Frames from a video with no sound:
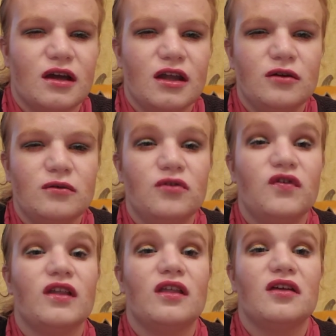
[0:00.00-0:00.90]
I don't know if
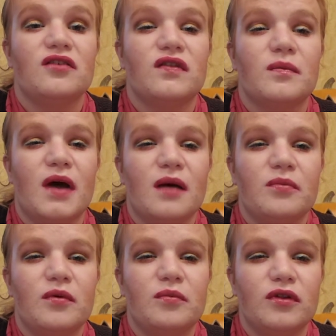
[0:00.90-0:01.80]
I love the pop
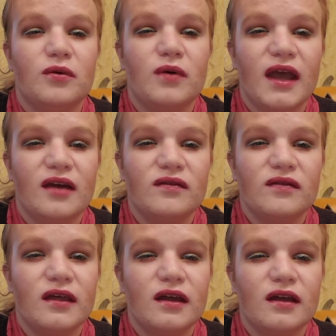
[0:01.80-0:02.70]
of blue I have
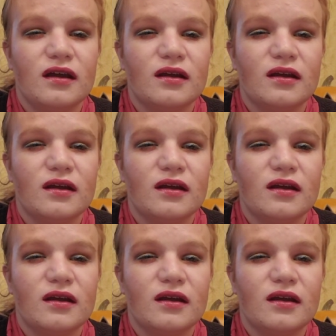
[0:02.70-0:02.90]
there.